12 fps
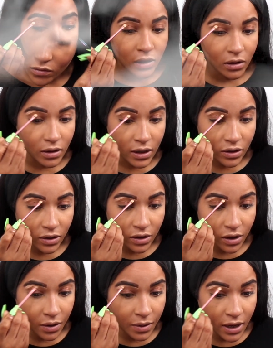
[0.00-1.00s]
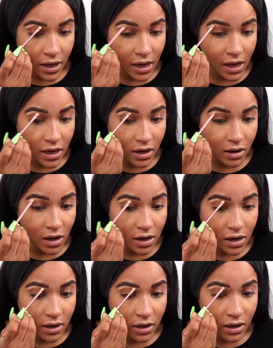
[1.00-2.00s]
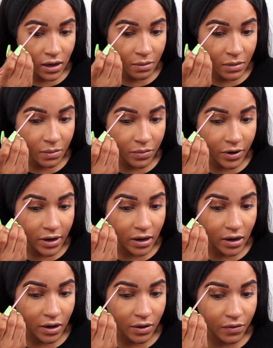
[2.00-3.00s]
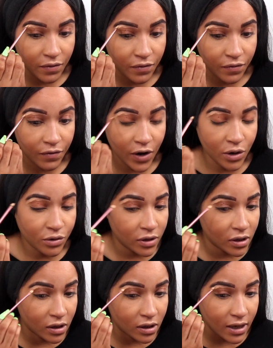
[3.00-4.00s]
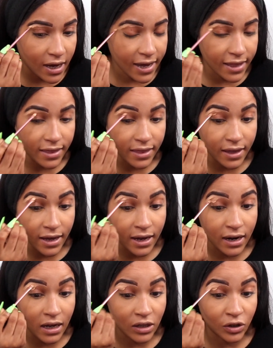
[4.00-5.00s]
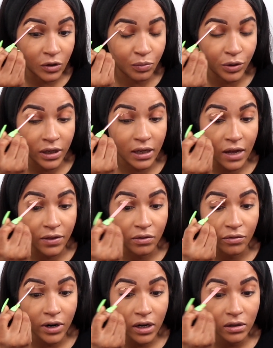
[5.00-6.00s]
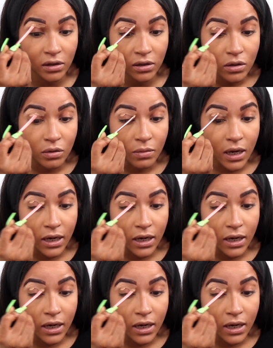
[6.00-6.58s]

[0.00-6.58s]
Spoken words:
So I just go in and I neaten up my brow first, and then I just bring down the rest to my